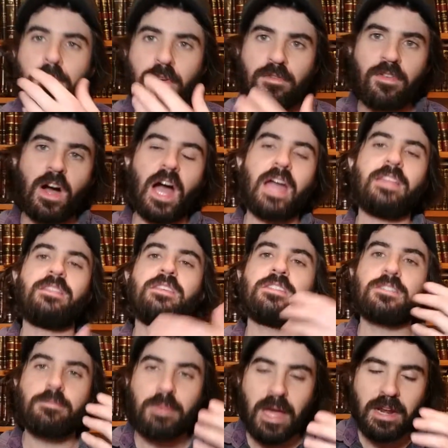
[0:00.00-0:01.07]
provide
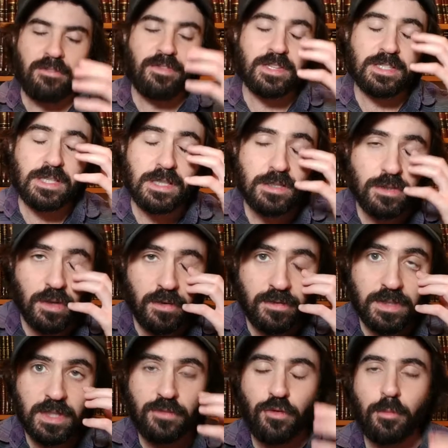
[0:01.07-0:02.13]
these benefits and these
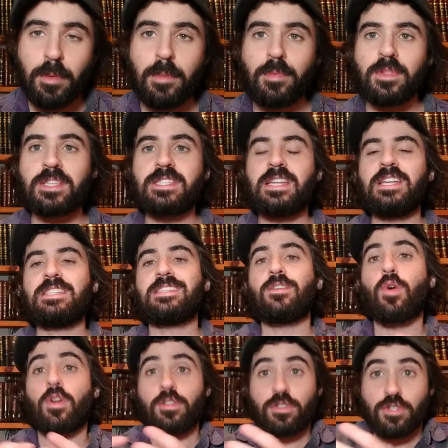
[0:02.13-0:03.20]
services for people in the cities
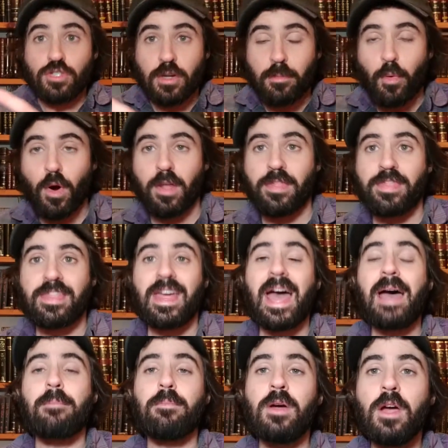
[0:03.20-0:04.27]
in order to support
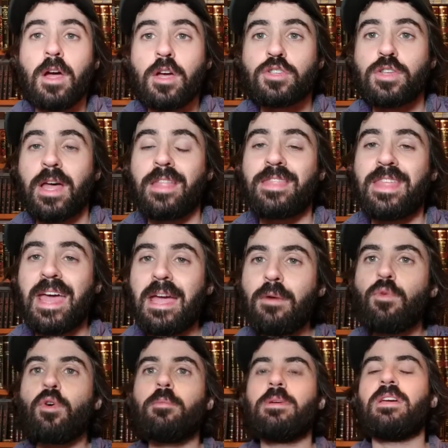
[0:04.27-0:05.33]
them so that they
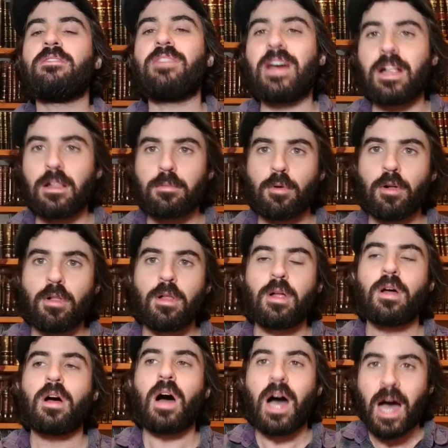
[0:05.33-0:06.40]
will be
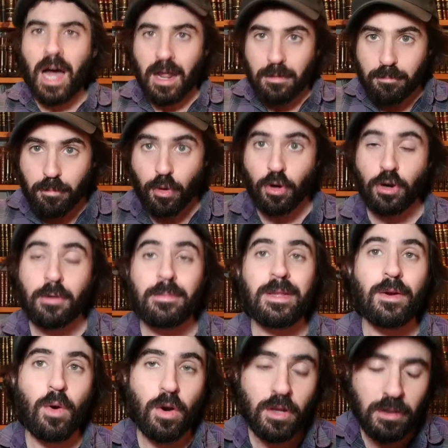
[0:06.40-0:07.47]
available on Purim
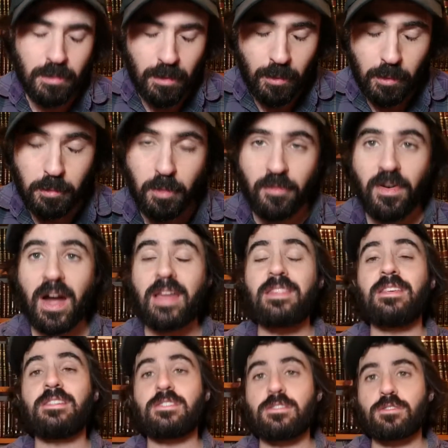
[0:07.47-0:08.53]
in order to be able to
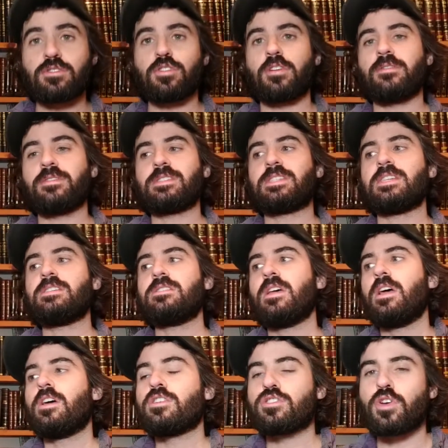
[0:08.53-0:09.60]
provide these services.
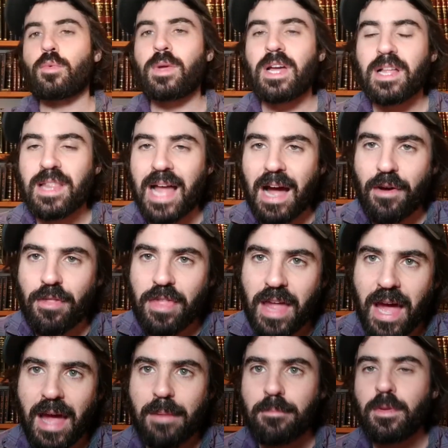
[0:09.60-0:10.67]
So we allow
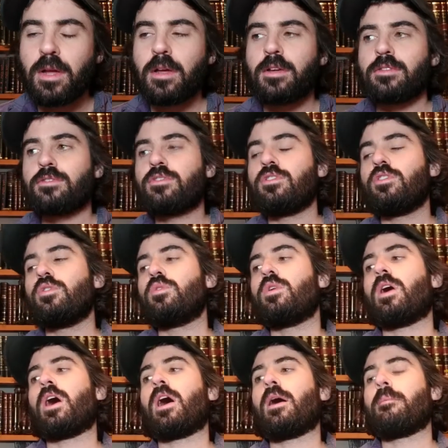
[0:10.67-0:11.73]
them
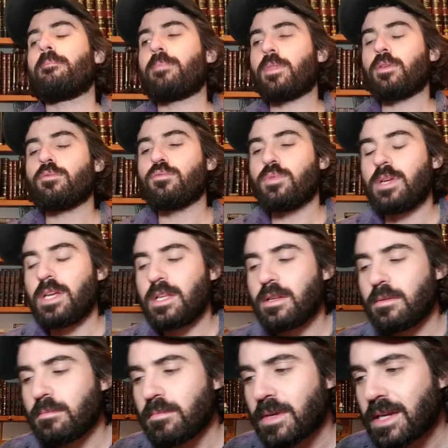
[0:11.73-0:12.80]
to um,
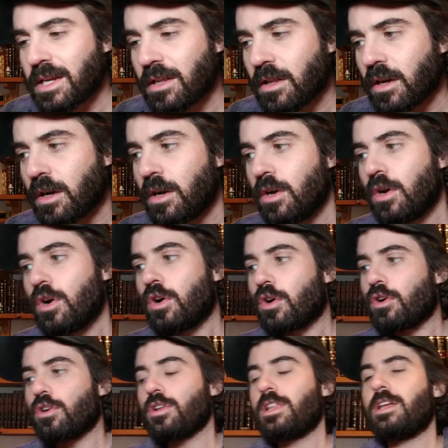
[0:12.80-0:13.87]
read Megillah
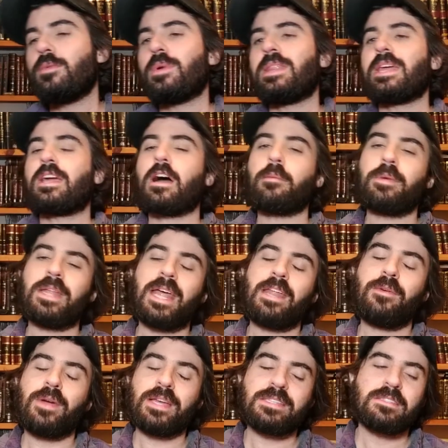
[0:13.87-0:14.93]
early when they come in
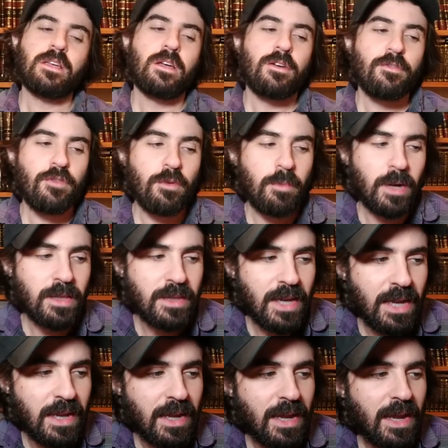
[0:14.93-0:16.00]
anyways for
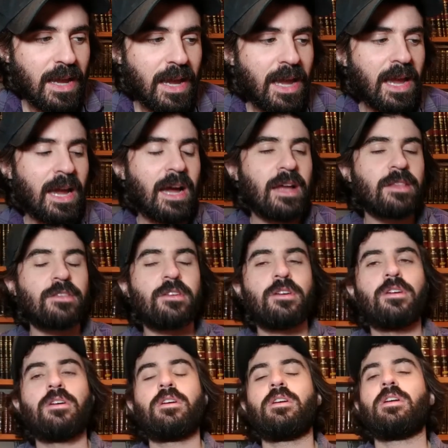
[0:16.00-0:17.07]
Monday and
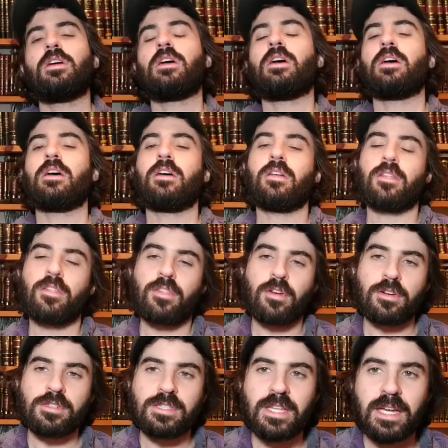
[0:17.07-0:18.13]
uh,
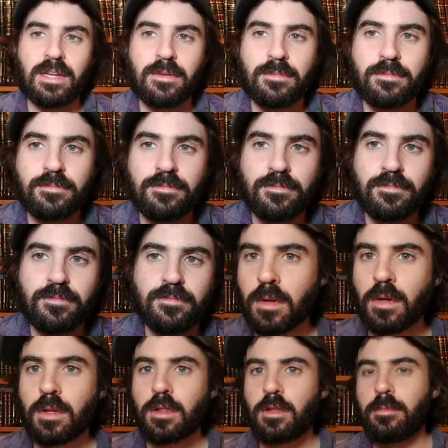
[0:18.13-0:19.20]
Thursday.
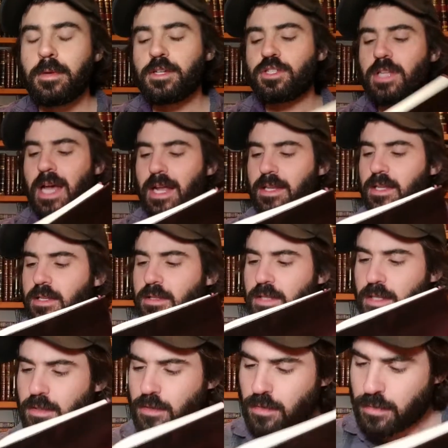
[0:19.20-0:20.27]
The Mishnah had
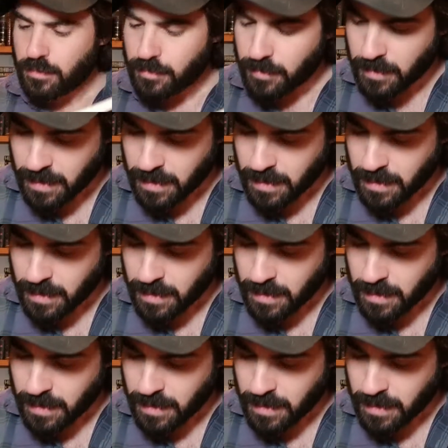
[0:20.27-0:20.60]
continued,